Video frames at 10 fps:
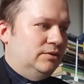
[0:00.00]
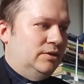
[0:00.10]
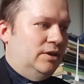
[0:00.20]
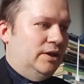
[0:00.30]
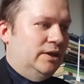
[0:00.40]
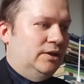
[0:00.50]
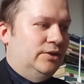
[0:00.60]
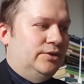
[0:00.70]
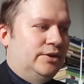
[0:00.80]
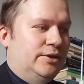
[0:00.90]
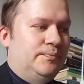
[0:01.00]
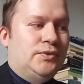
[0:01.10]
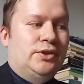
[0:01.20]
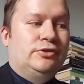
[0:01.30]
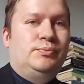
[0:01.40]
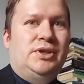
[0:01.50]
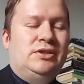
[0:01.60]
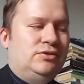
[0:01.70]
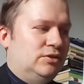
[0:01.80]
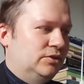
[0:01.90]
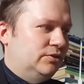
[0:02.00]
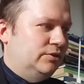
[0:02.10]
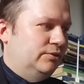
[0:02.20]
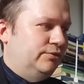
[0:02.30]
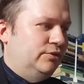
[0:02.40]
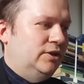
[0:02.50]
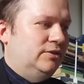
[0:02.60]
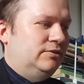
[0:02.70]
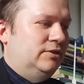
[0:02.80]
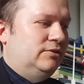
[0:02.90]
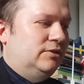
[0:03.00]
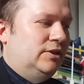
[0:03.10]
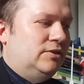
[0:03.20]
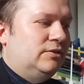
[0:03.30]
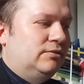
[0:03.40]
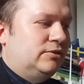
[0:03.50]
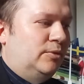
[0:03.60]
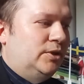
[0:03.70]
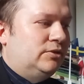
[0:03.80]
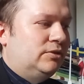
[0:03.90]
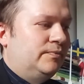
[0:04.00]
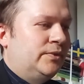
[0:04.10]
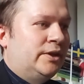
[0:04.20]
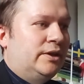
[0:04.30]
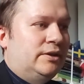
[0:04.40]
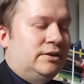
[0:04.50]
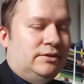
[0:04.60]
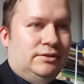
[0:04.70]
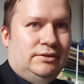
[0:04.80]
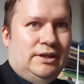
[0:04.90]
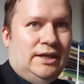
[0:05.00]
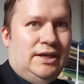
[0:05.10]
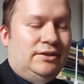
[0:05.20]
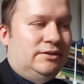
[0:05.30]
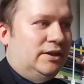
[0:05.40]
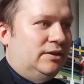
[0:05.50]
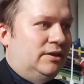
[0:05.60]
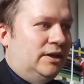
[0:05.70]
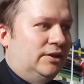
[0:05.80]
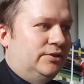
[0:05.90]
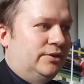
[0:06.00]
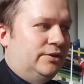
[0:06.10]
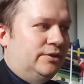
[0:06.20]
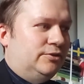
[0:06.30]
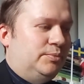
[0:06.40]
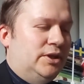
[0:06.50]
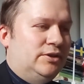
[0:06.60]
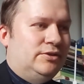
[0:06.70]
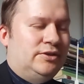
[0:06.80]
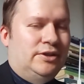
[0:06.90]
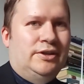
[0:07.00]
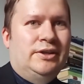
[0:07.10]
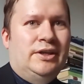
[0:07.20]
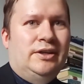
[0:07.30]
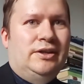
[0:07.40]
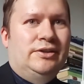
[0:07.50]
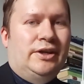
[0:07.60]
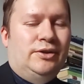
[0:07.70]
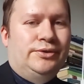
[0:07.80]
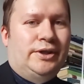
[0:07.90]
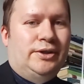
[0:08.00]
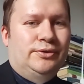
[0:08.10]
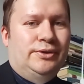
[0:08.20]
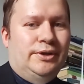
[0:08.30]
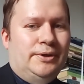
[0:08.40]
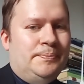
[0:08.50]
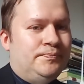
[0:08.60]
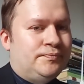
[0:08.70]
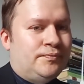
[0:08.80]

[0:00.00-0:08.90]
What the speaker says: he held a speech at the Free Seas Initiative Summit, and then he held a speech in downtown